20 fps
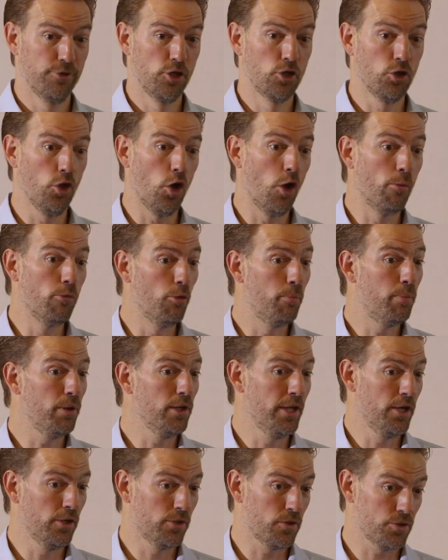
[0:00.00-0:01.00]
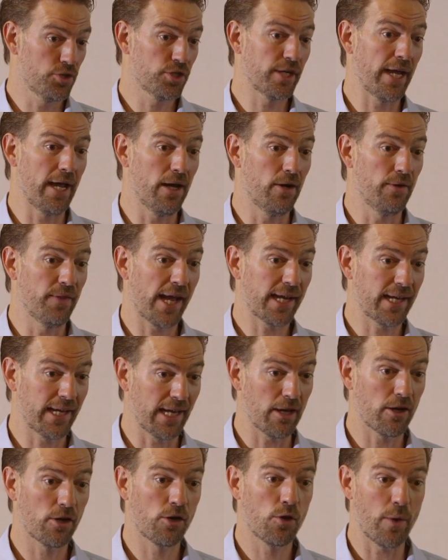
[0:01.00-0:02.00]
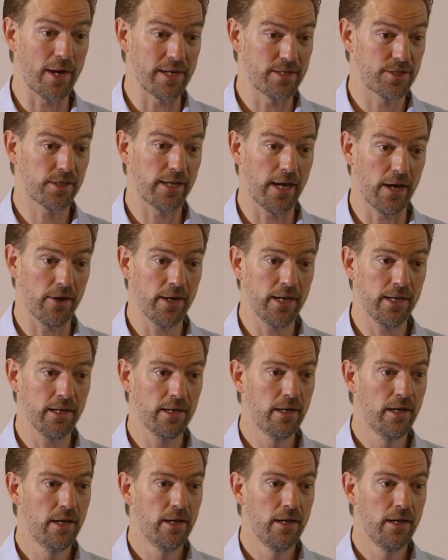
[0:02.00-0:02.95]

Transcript: global political scale, and that can get quite scary.